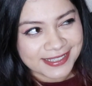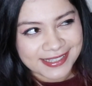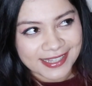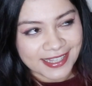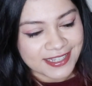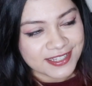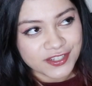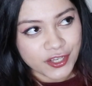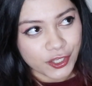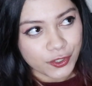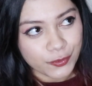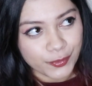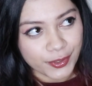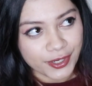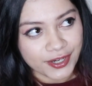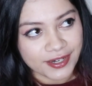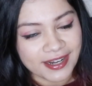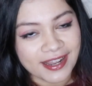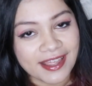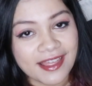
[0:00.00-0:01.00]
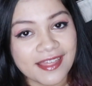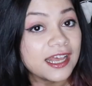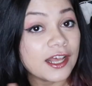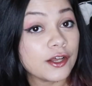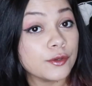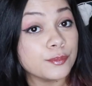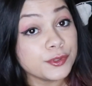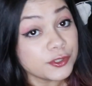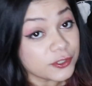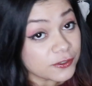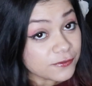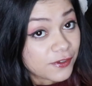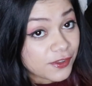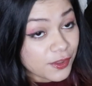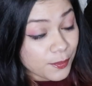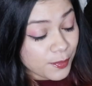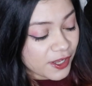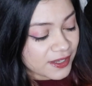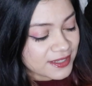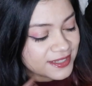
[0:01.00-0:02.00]
that's not a word, how beautiful
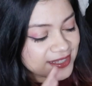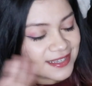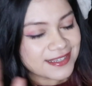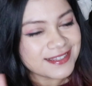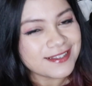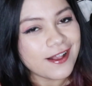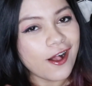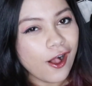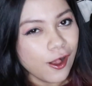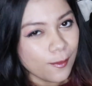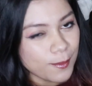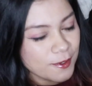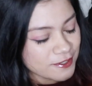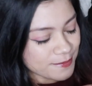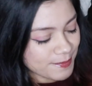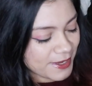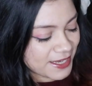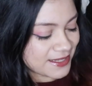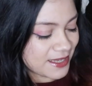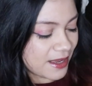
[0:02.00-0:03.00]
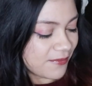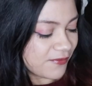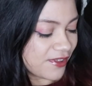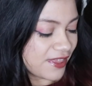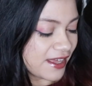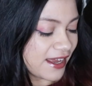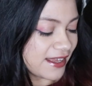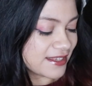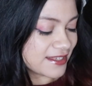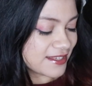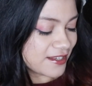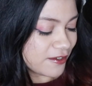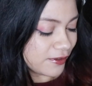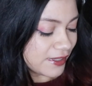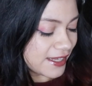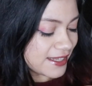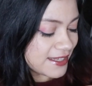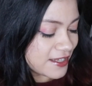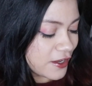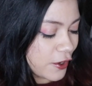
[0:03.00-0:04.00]
the box is almost makes up for that. So
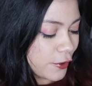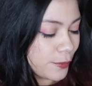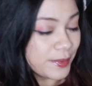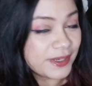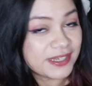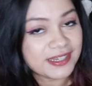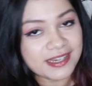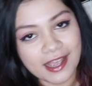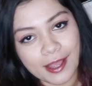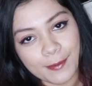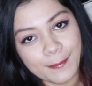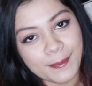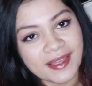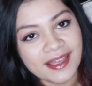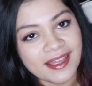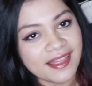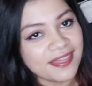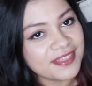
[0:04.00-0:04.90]
let's open it up.